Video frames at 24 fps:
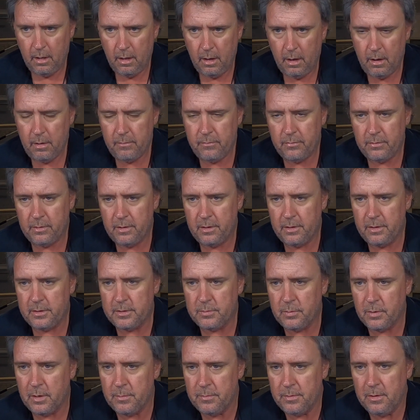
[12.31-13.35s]
Hopefully
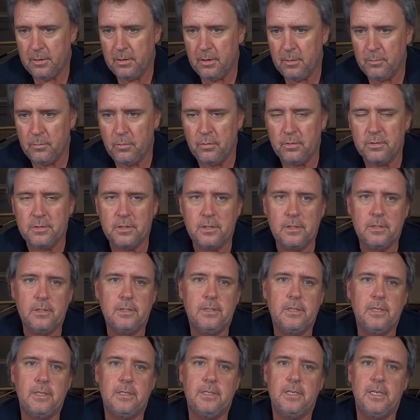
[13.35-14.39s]
this one will be a lot more
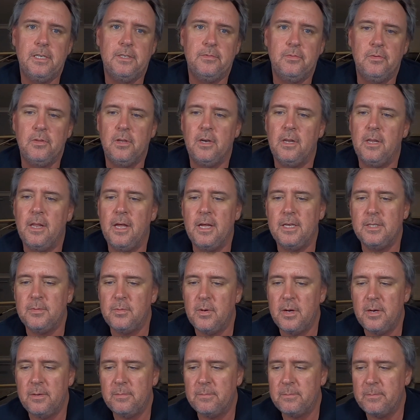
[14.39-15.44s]
successful than the last
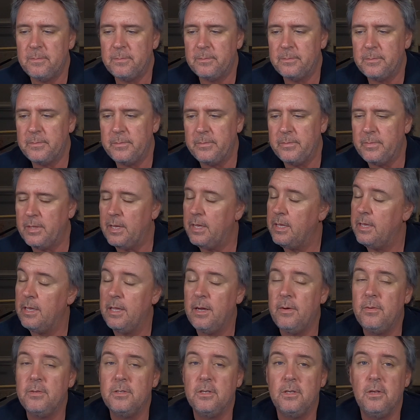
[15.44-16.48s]
one.
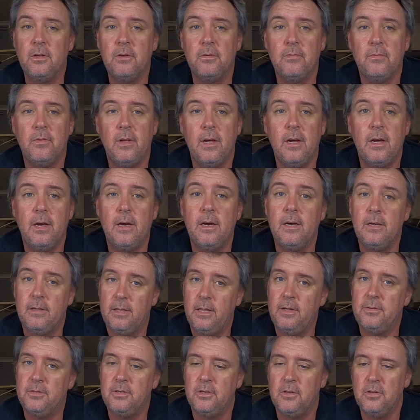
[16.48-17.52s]
That was a
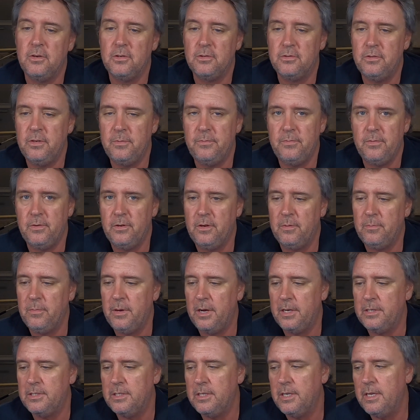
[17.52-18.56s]
long trip, but not
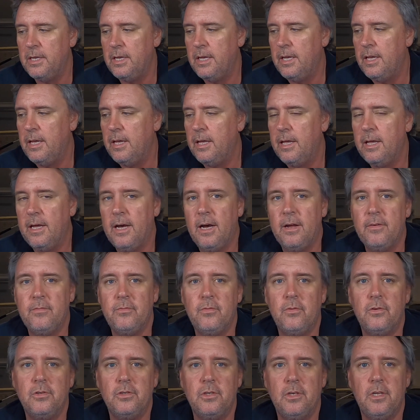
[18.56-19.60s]
much.
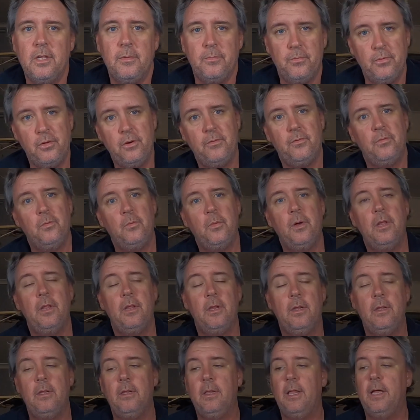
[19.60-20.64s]
Unfortunately, beautiful
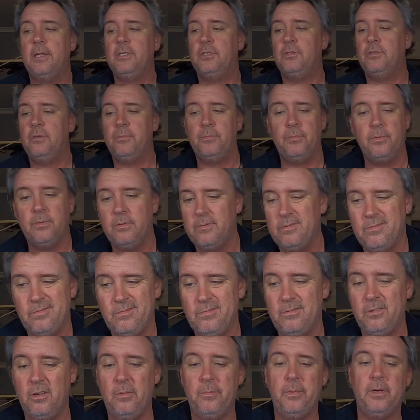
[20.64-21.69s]
weather last trip, but
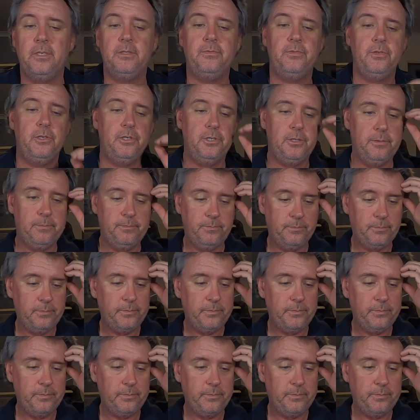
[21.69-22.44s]
not much fish.